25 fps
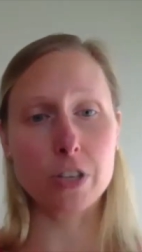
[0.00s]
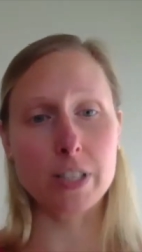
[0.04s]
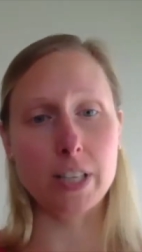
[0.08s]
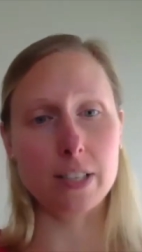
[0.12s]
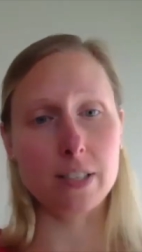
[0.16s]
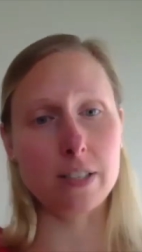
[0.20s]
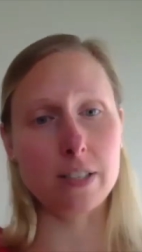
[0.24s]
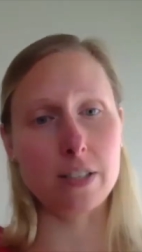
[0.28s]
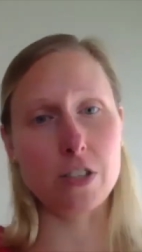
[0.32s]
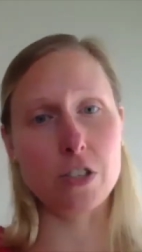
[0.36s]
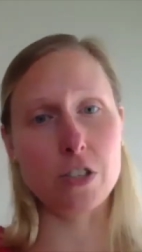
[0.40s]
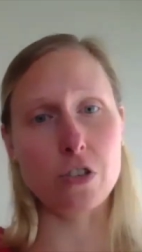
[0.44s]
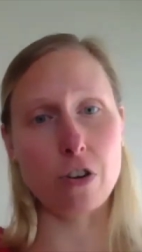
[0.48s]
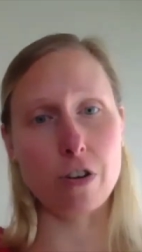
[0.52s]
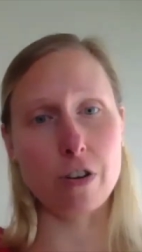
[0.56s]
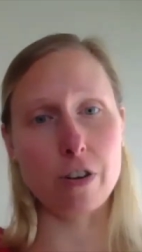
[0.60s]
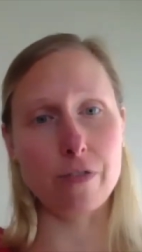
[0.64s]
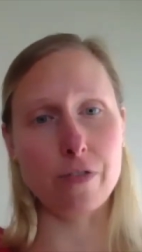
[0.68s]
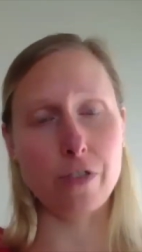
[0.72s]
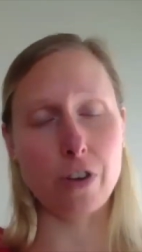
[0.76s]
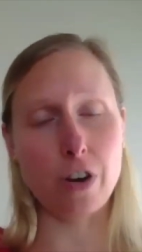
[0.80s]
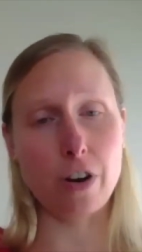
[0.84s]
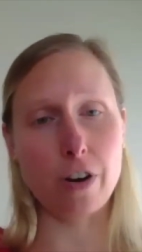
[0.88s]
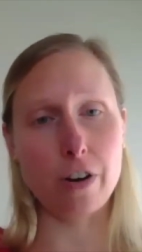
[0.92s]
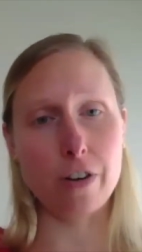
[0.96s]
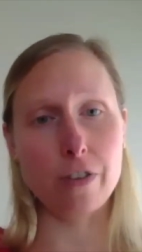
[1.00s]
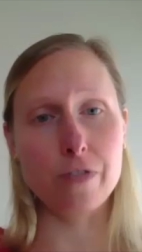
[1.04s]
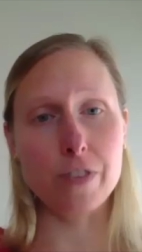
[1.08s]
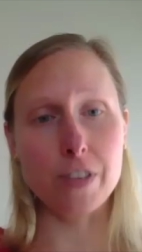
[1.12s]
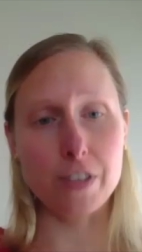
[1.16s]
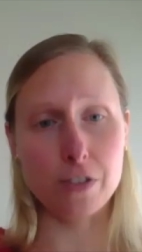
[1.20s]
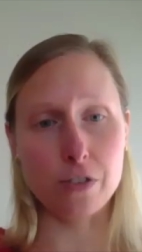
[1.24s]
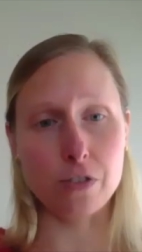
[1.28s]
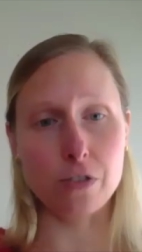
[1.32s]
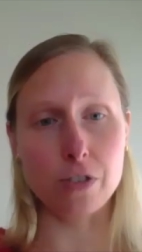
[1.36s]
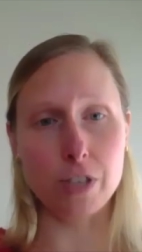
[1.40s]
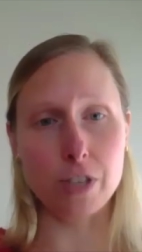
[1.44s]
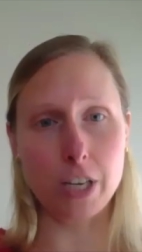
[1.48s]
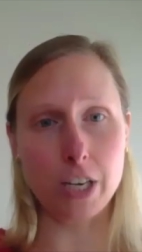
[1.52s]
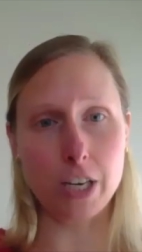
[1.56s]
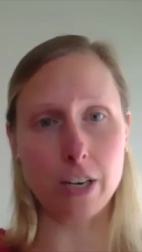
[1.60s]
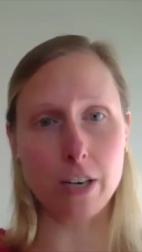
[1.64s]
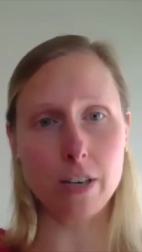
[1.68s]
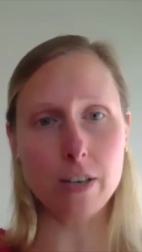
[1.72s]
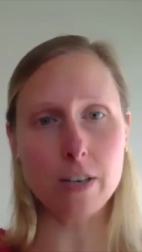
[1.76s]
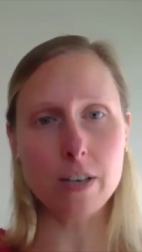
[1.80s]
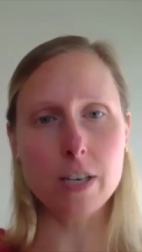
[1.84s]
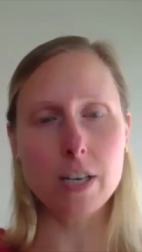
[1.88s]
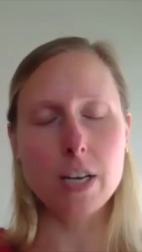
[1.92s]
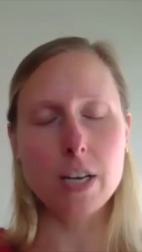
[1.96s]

That's the start of our fiscal year.